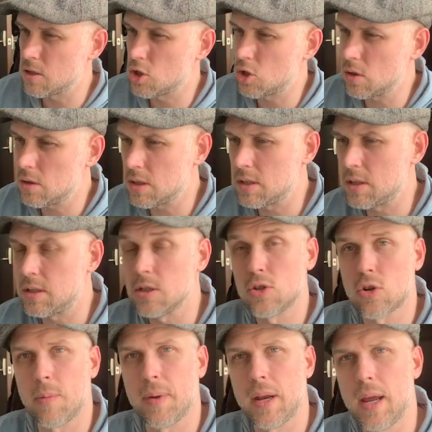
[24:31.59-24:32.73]
it's good to
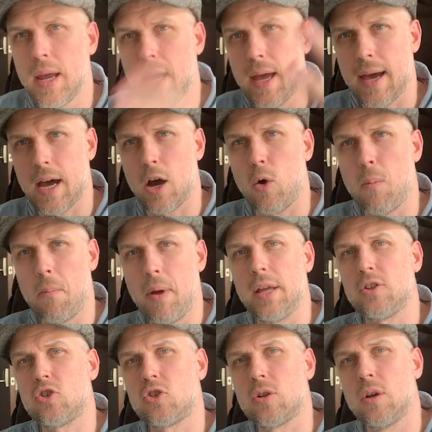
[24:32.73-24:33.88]
determine how
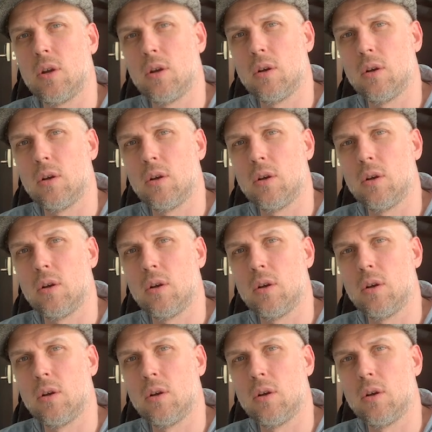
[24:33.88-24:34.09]
much